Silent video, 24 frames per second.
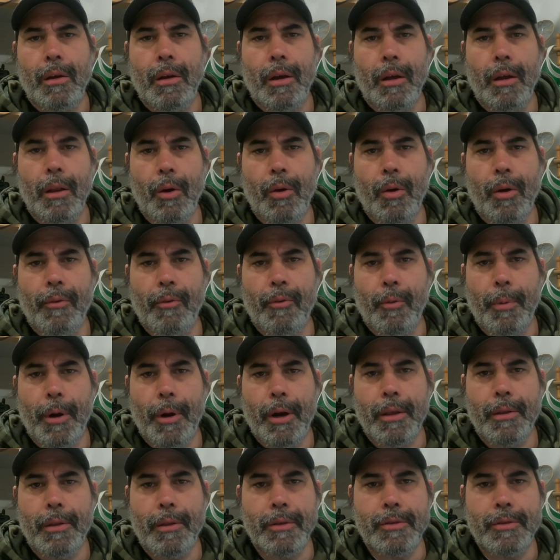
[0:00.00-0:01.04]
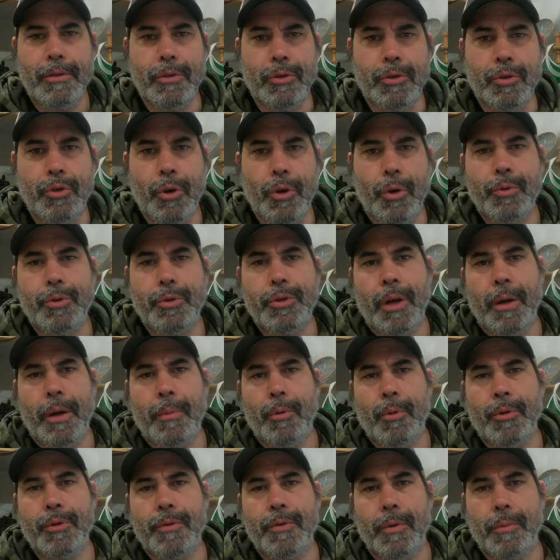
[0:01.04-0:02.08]
Hello everybody, this is Joe
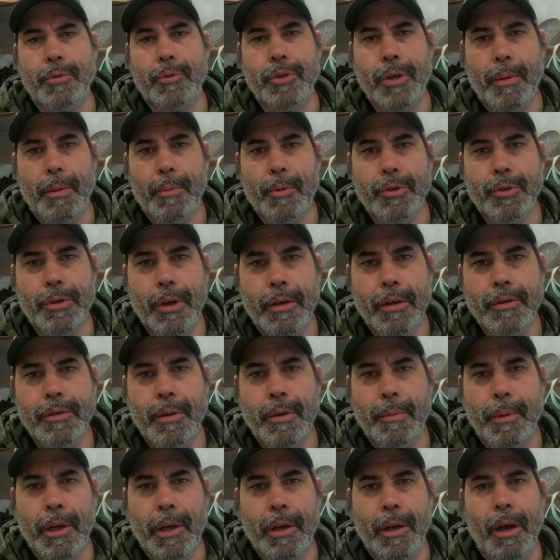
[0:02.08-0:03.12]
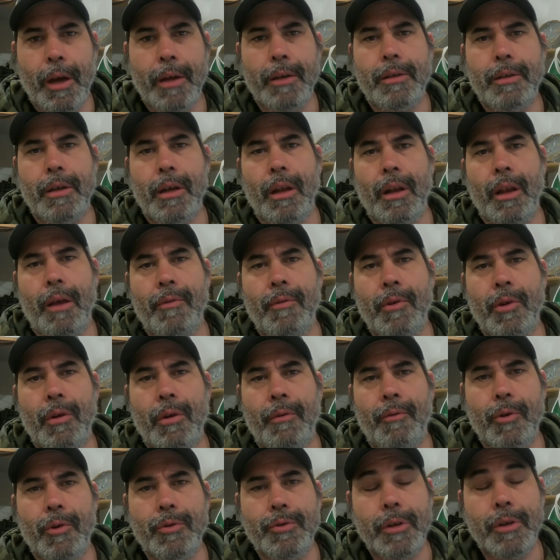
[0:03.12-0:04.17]
Chambers from Chambers Custom and 1911
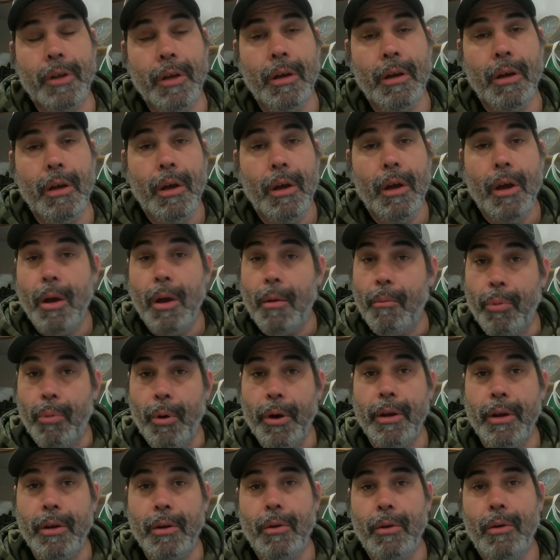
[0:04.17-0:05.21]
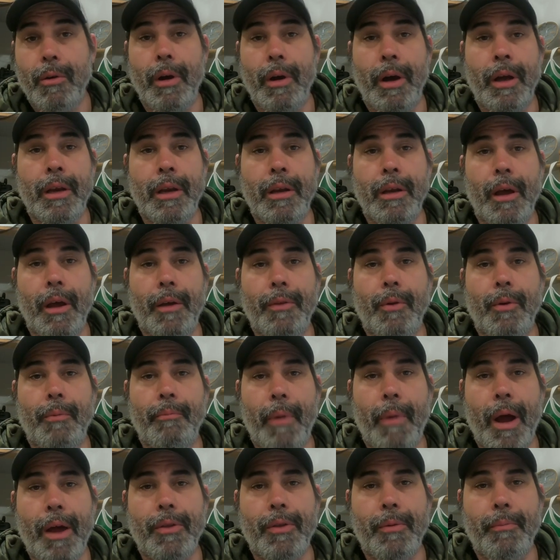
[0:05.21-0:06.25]
University, bringing you another
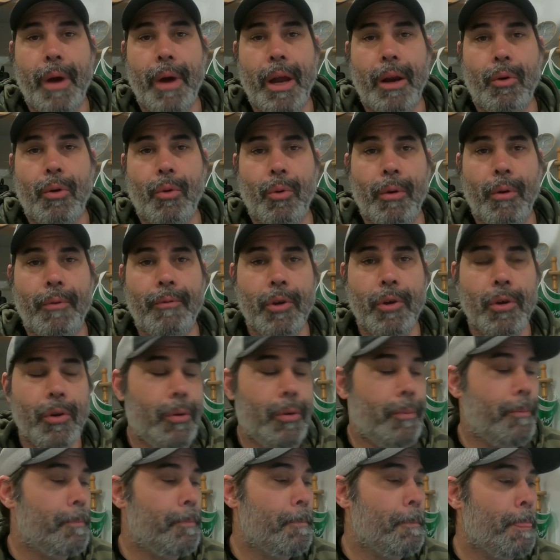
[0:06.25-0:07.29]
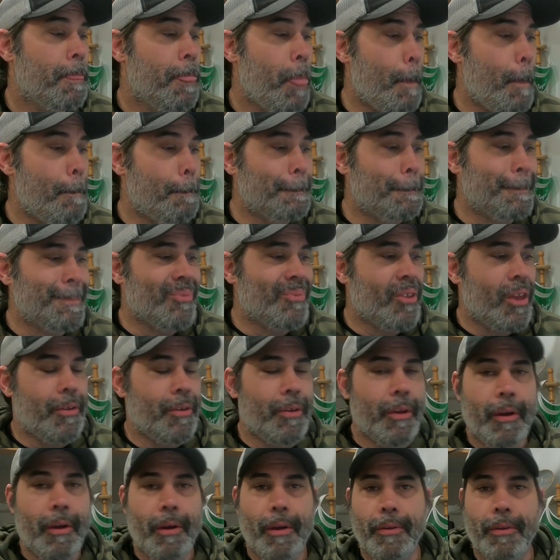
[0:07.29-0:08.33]
mathematical review.
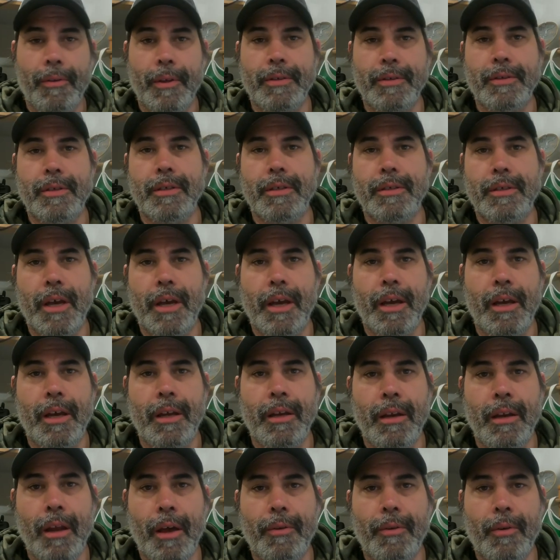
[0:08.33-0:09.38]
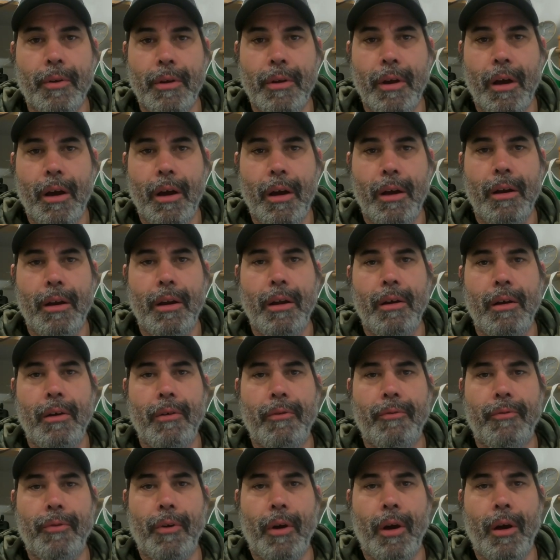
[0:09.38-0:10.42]
This is another gun
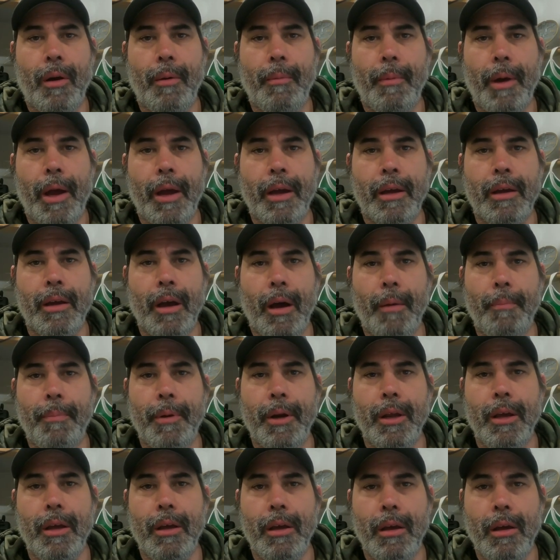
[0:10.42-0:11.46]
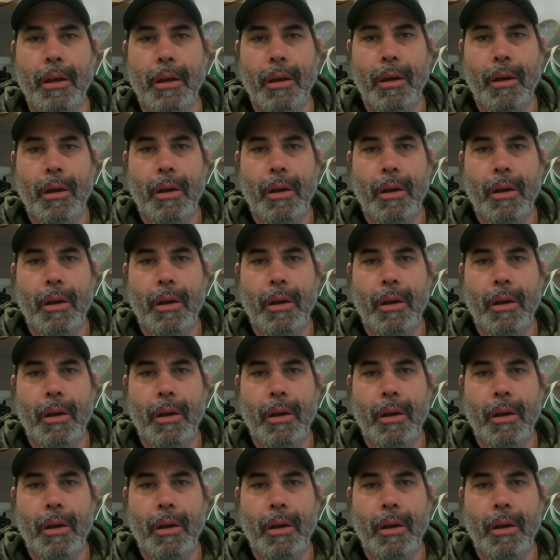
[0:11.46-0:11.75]
from a company